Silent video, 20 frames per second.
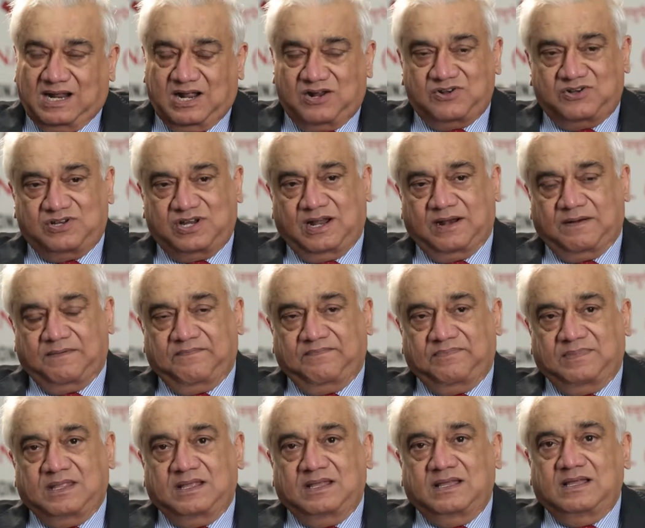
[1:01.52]
concern.
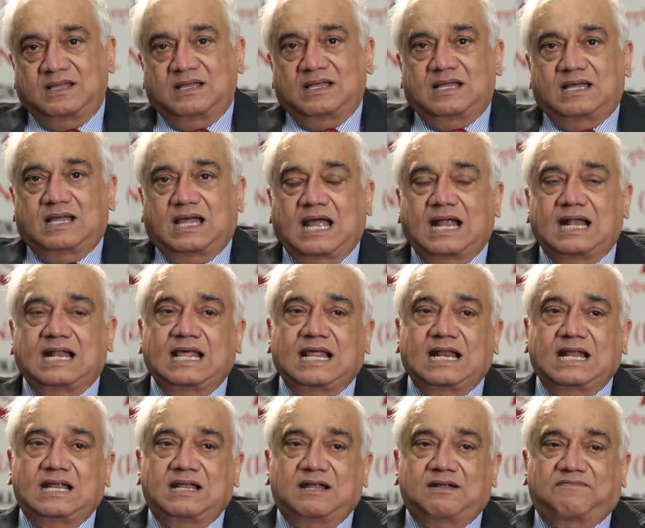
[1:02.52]
And
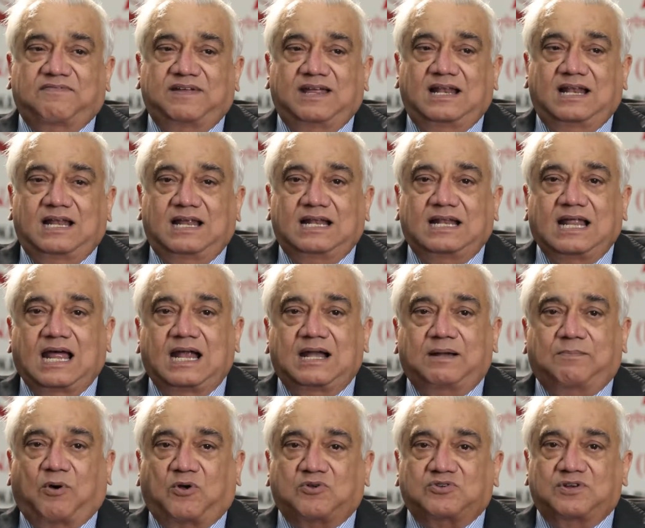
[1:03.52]
there is a feeling
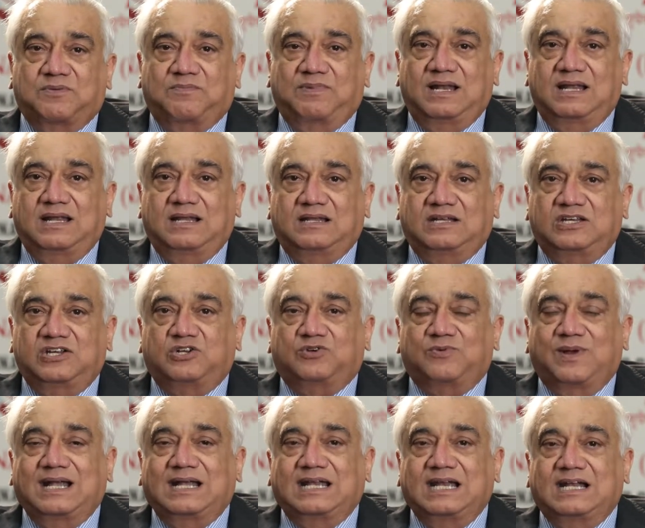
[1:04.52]
that possibly
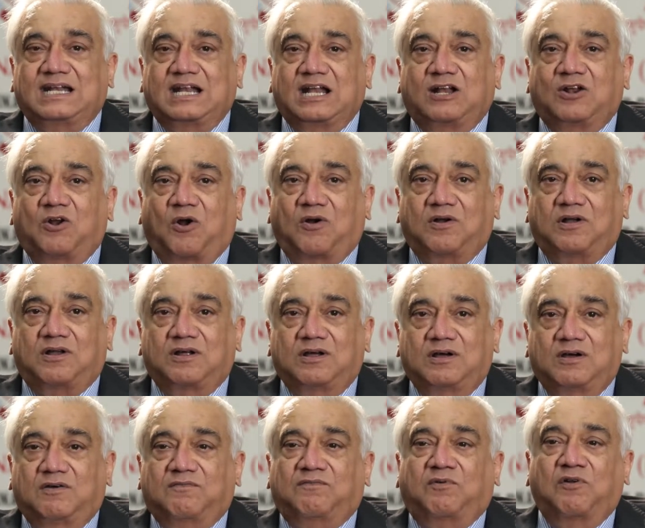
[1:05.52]
G20 did not
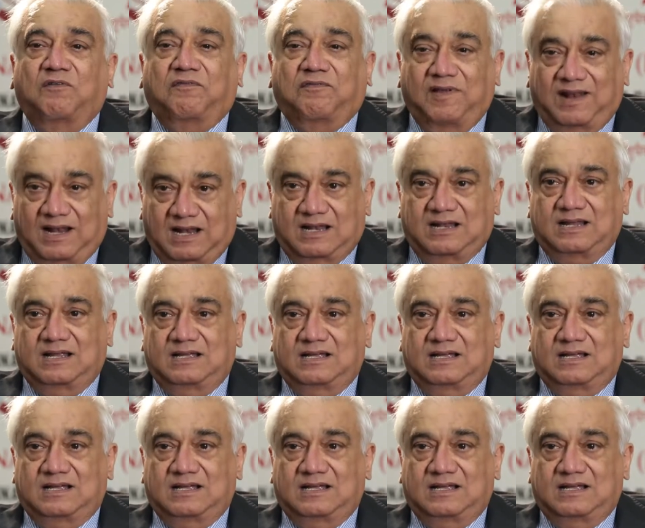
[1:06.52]
fulfill